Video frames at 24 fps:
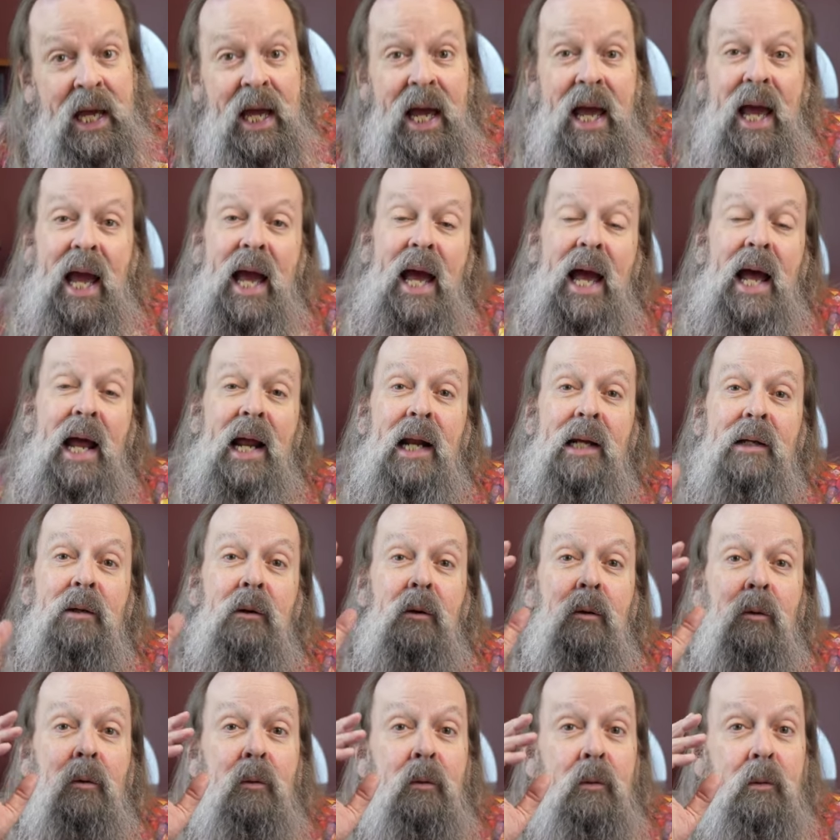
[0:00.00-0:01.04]
And
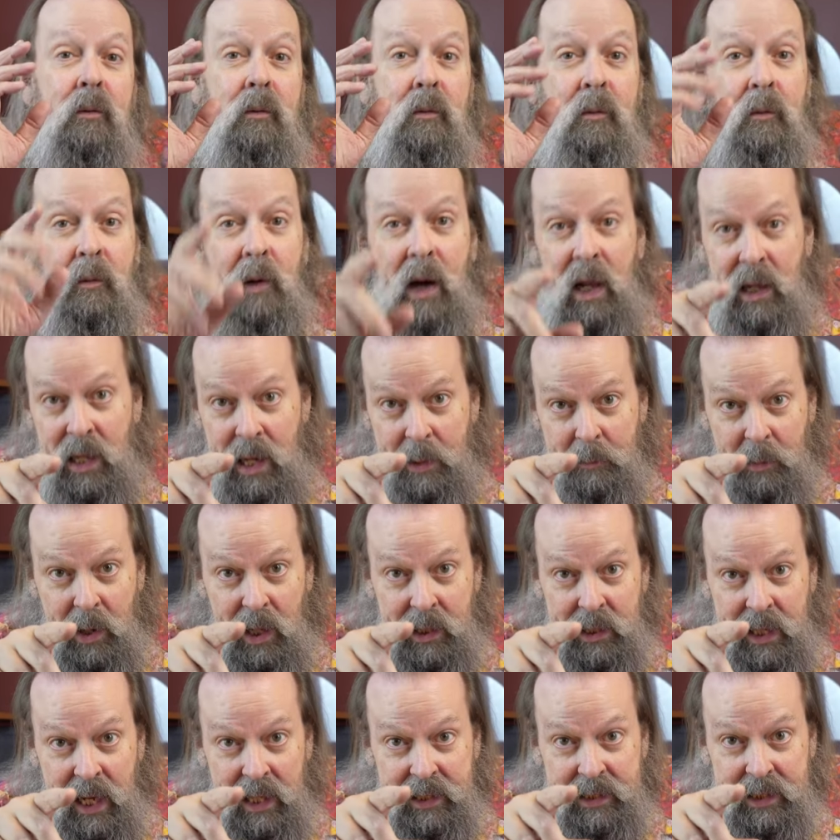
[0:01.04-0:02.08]
while I
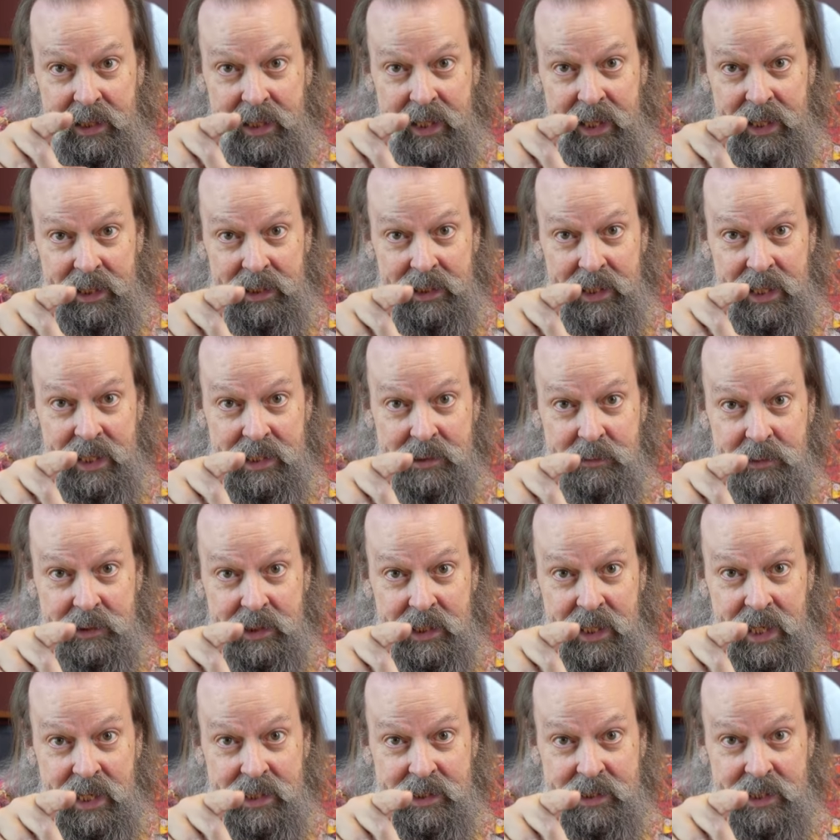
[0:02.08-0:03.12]
got the kit lens with
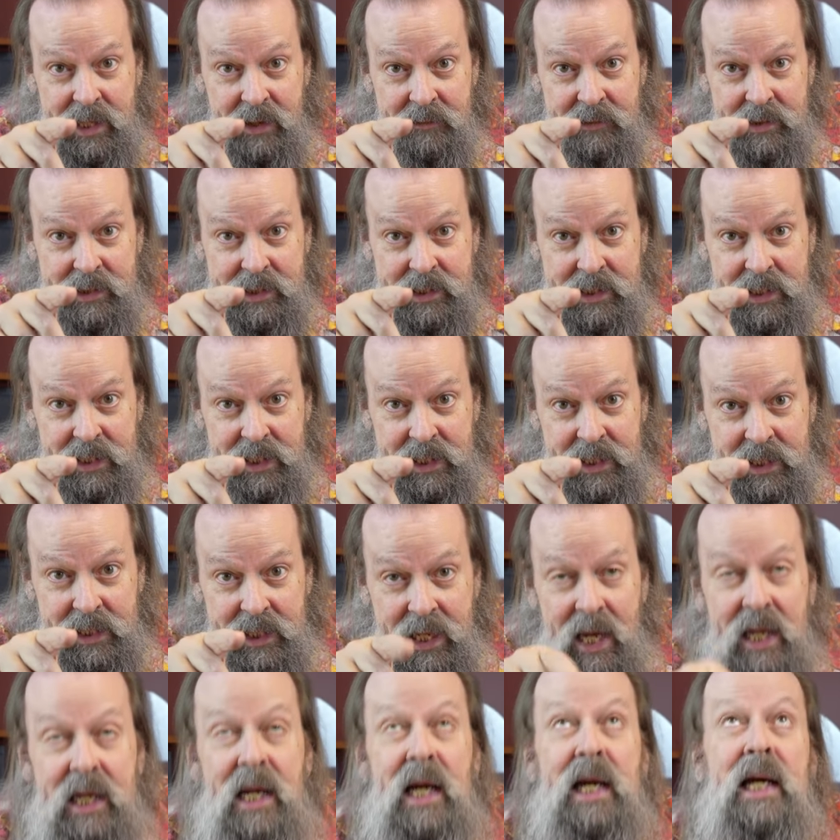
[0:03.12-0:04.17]
the A7C
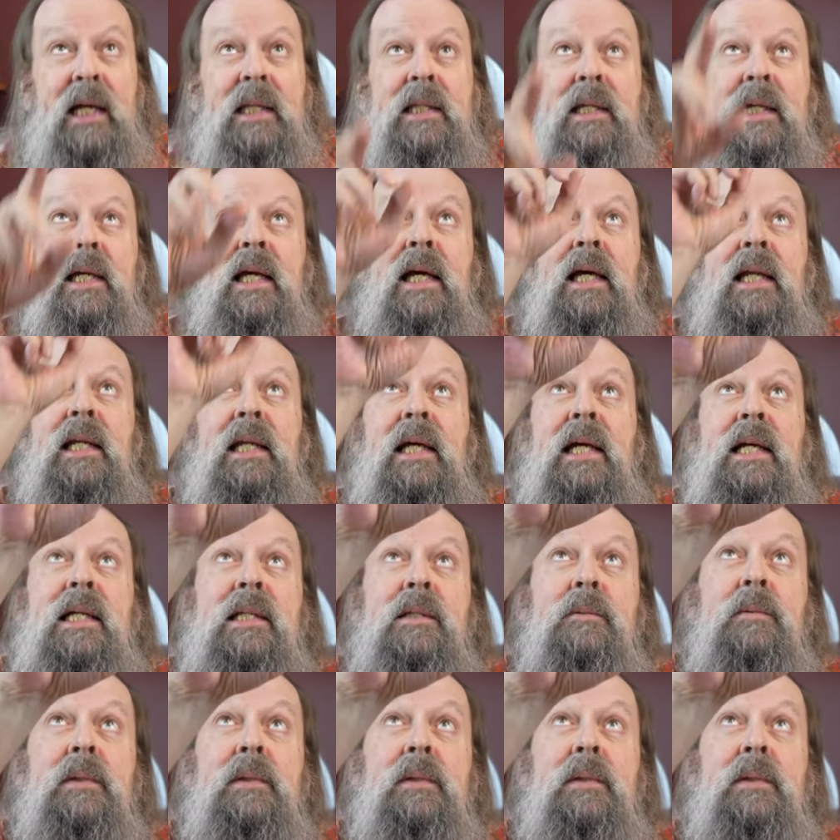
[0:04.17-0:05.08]
and I got the kit lens